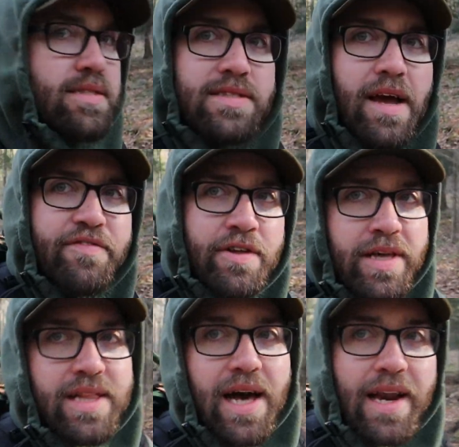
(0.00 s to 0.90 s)
Definitely
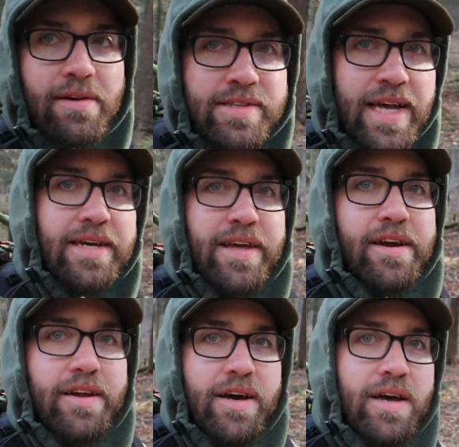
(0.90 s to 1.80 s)
glad I went down
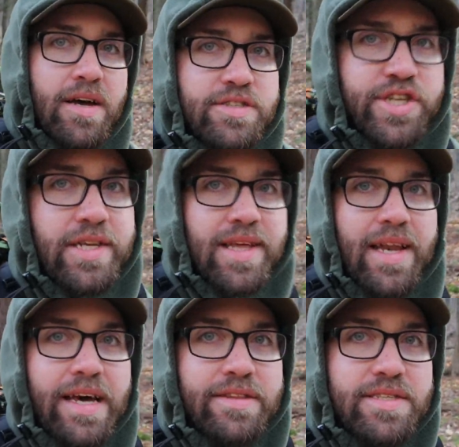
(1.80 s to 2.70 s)
there to check that
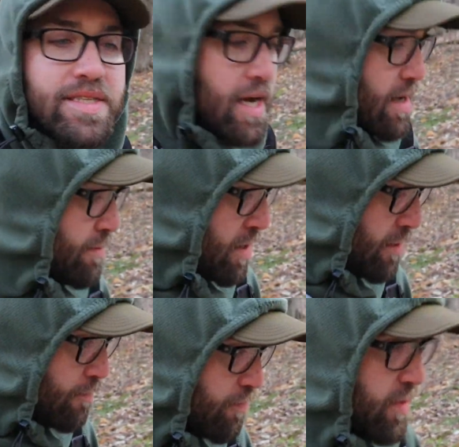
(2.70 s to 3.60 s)
out this time.
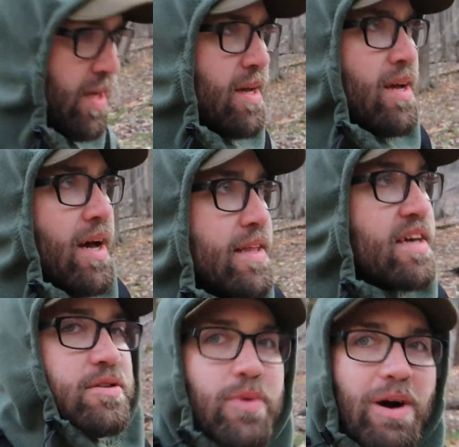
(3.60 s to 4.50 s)
I think
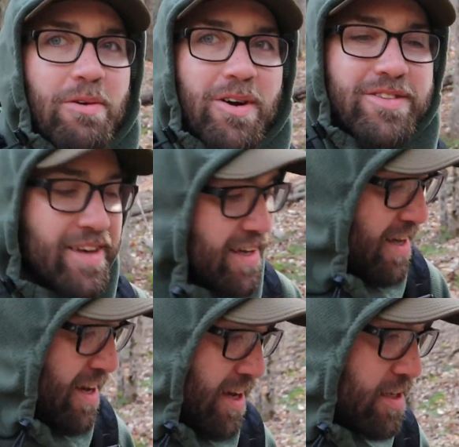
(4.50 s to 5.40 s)
it's well worth it.
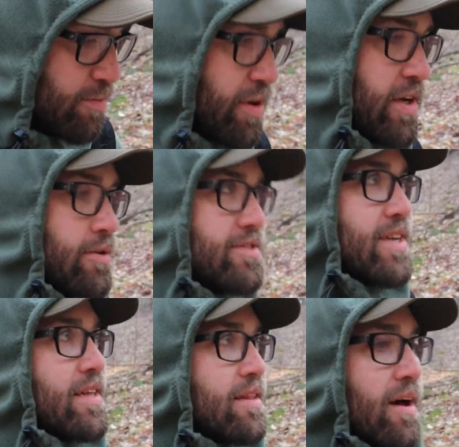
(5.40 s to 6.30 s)
It's pretty cool
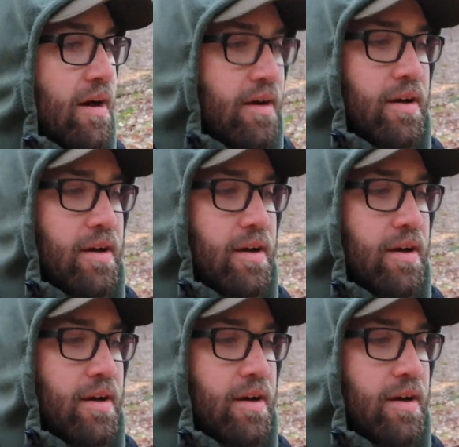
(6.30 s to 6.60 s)
seeing the